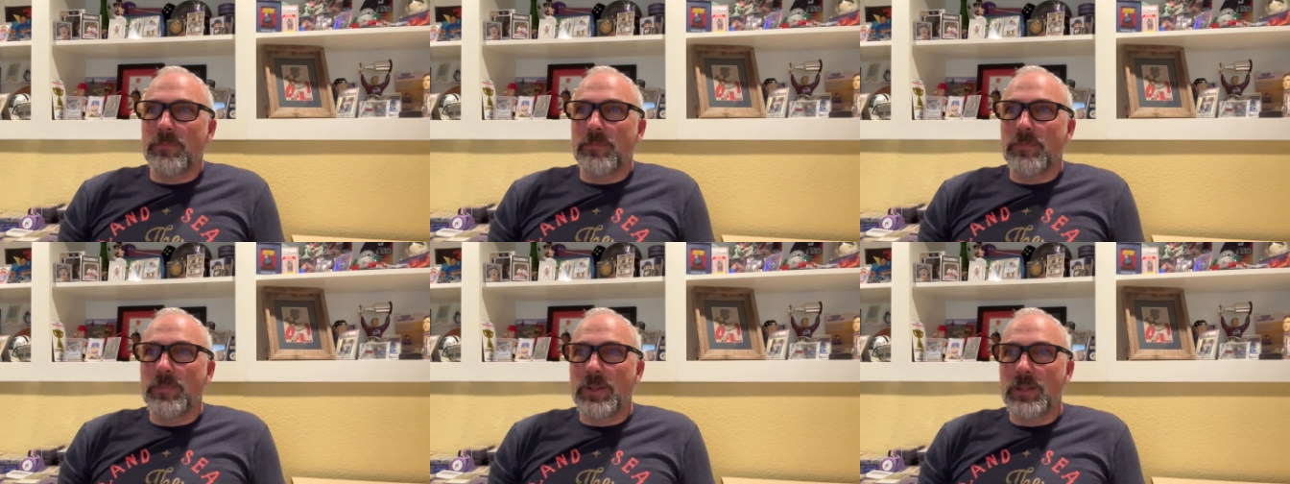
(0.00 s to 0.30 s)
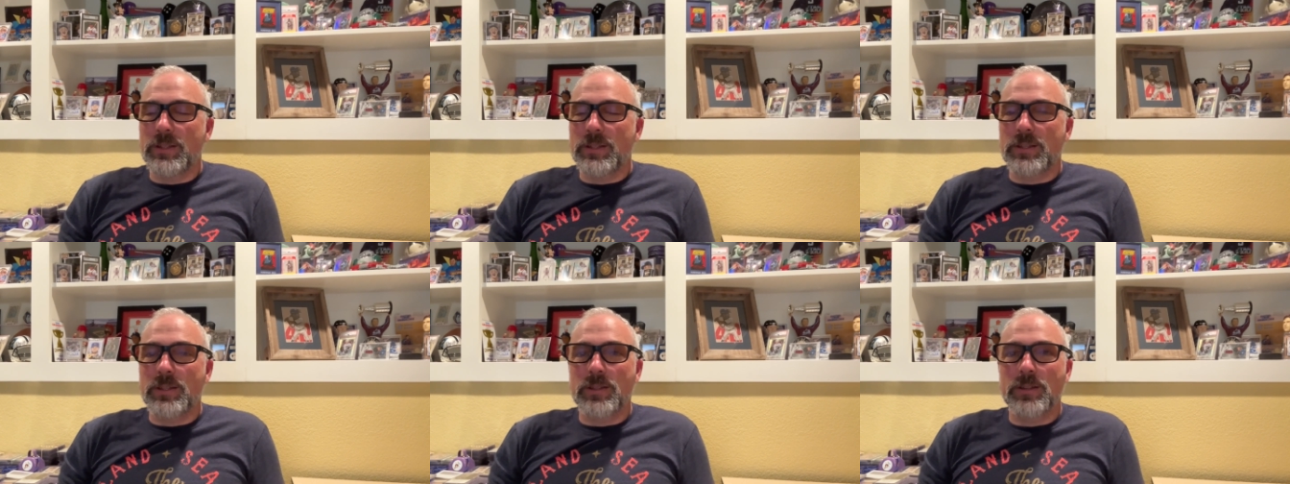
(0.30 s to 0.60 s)

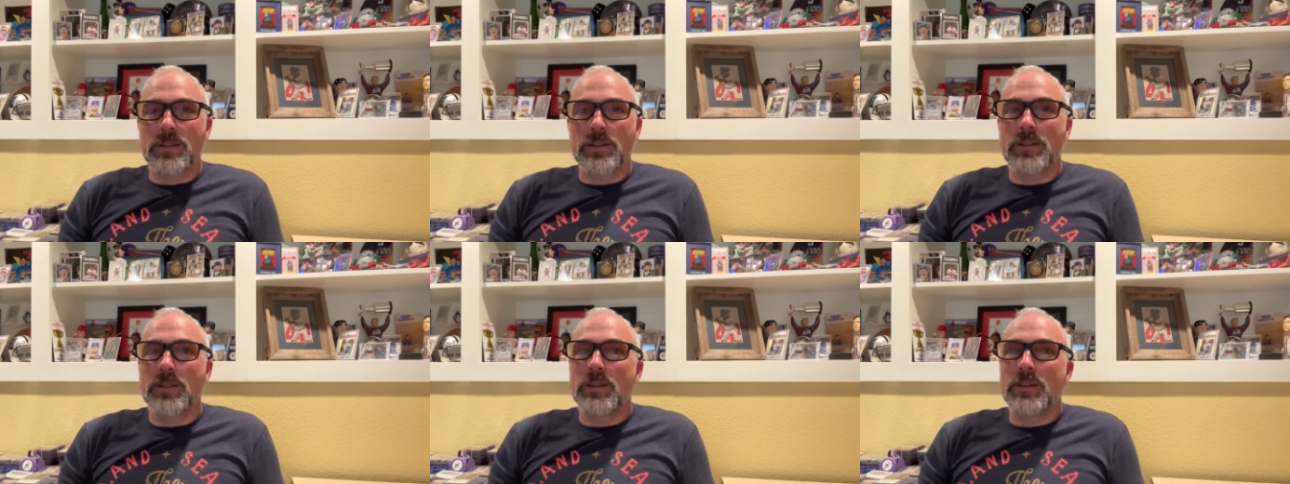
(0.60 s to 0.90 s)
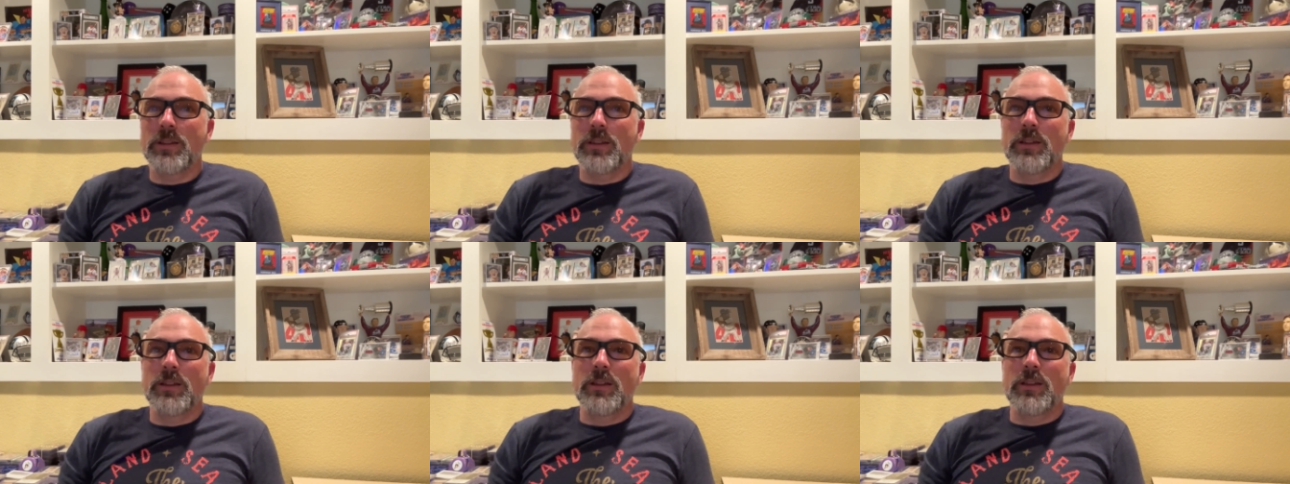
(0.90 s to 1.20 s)
It's
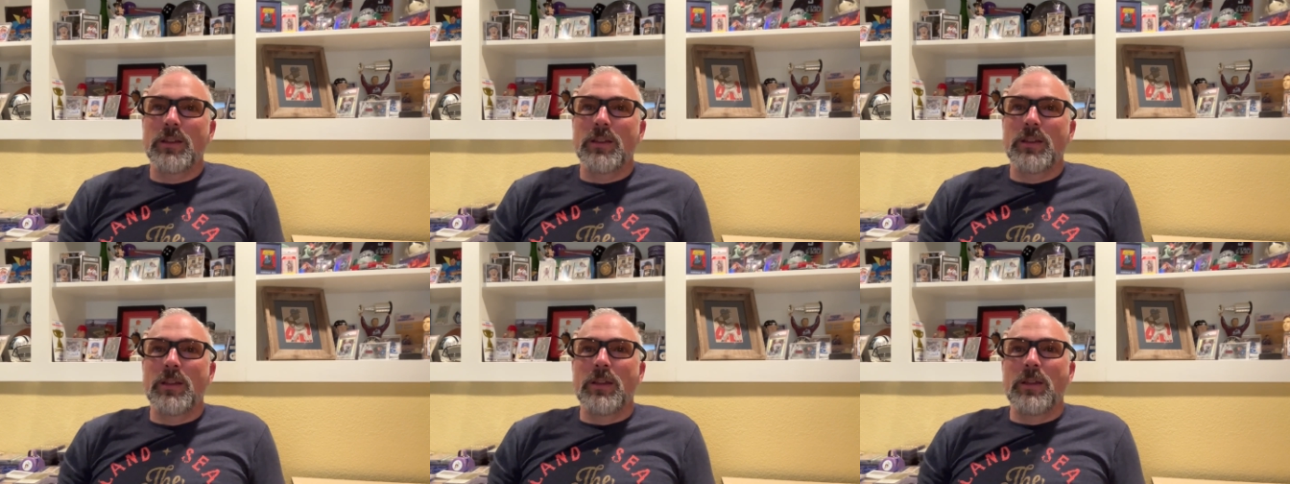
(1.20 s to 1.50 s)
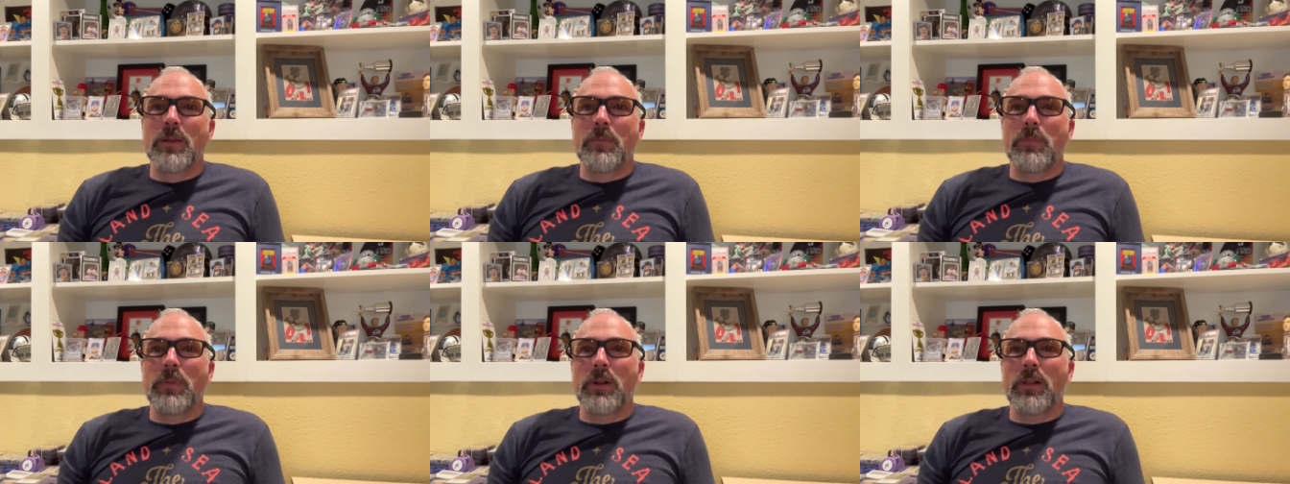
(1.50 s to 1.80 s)

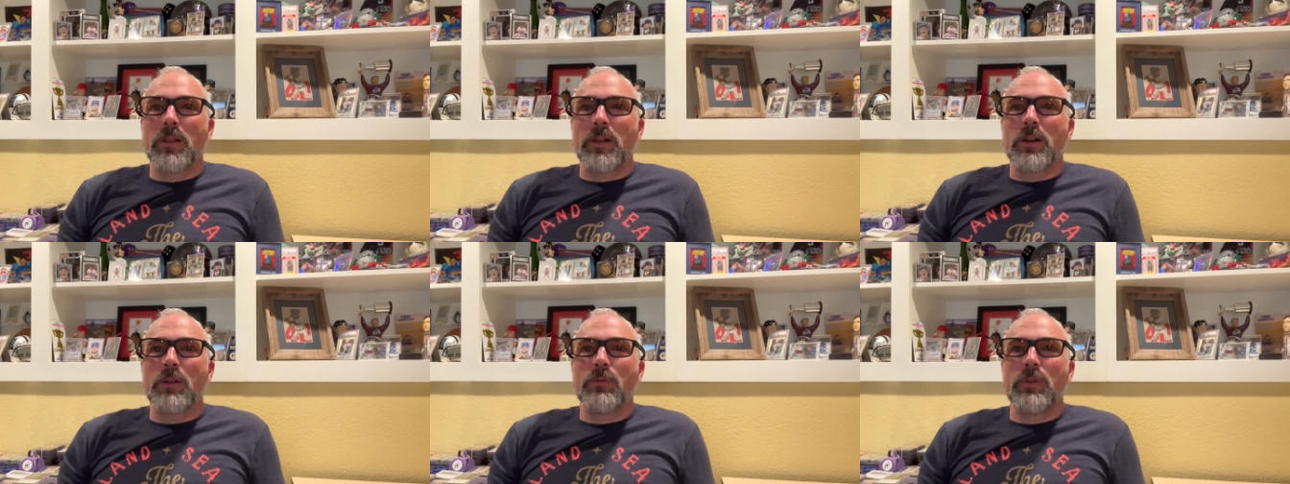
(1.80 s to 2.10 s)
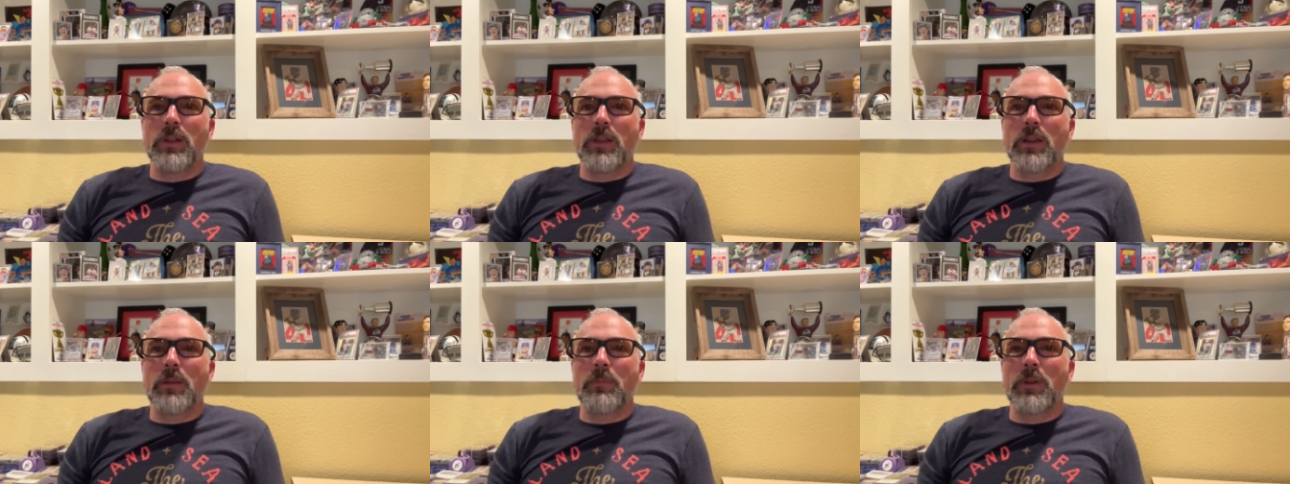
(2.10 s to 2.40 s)
been a long
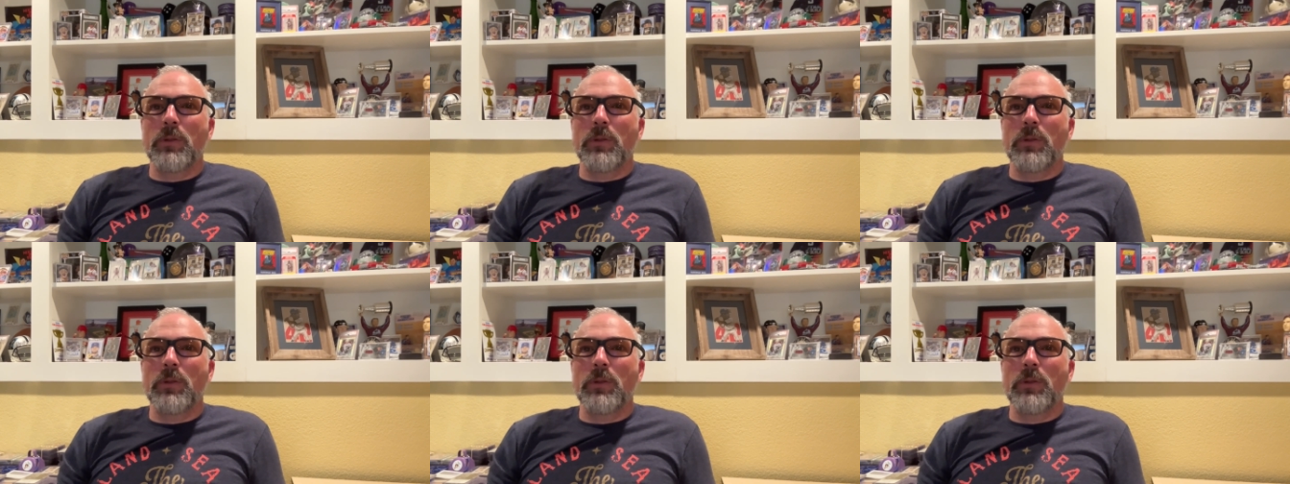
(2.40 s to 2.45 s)
weekend.